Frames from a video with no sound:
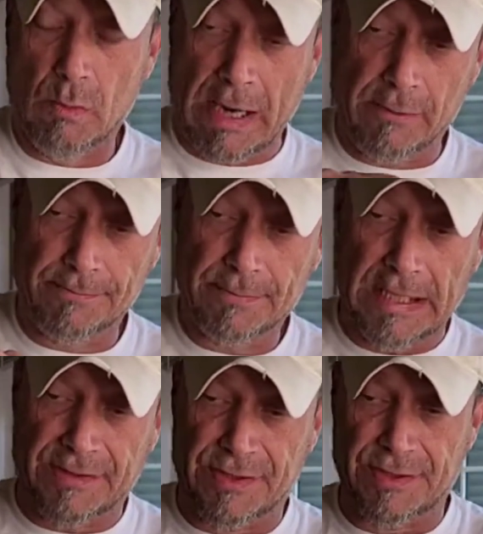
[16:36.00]
Well,
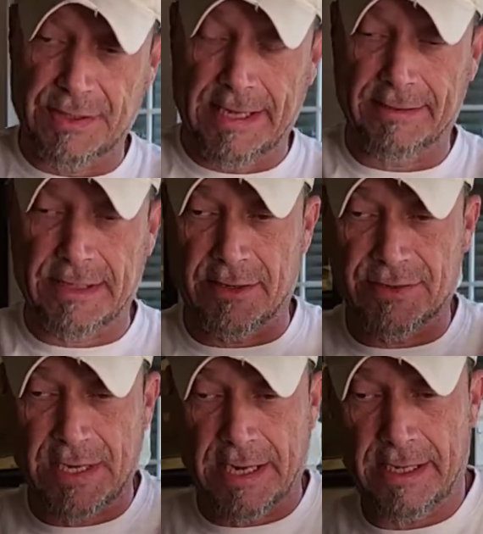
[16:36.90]
it's like they're
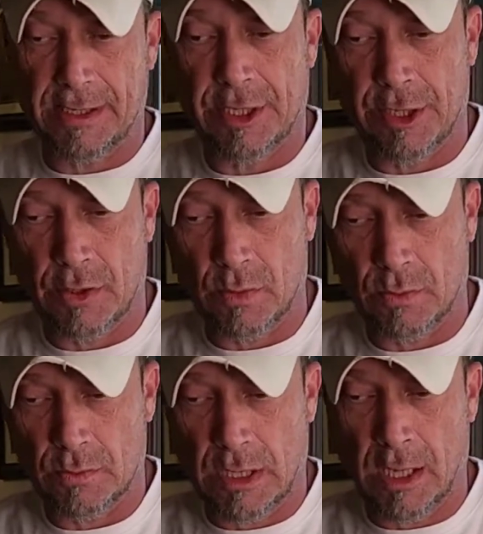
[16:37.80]
saying, you
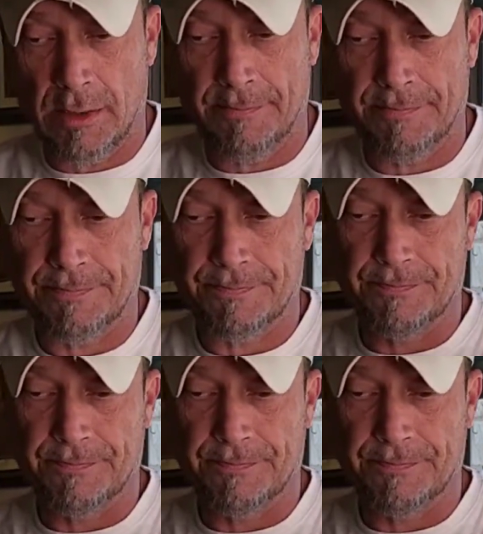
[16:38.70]
know, um,